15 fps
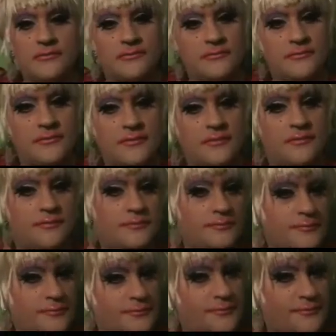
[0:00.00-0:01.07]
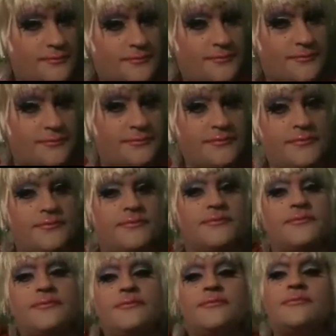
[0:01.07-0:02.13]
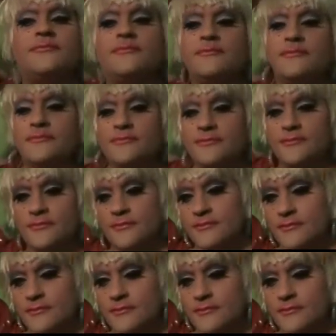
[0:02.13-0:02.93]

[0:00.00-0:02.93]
[no speech]